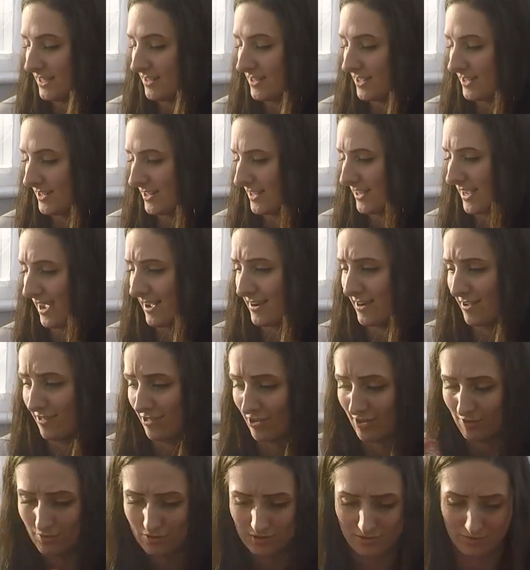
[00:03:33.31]
This again, I
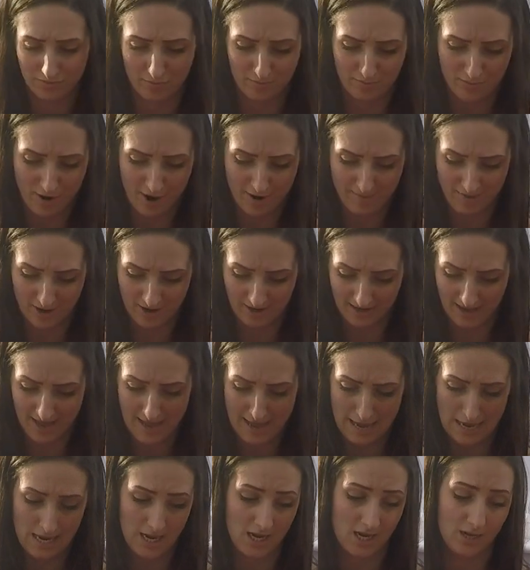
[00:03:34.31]
think was from Primark
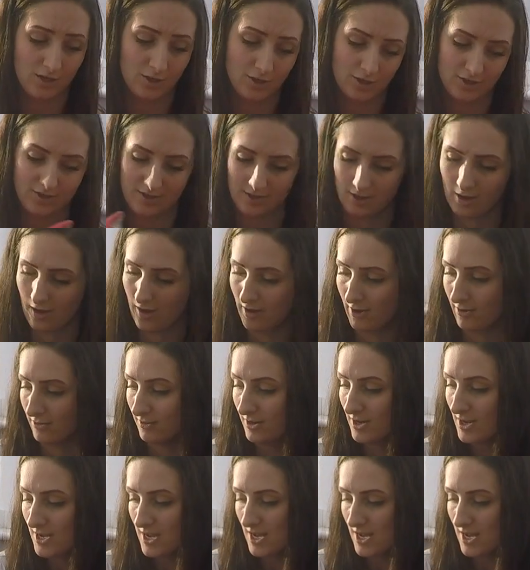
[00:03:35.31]
ages ago.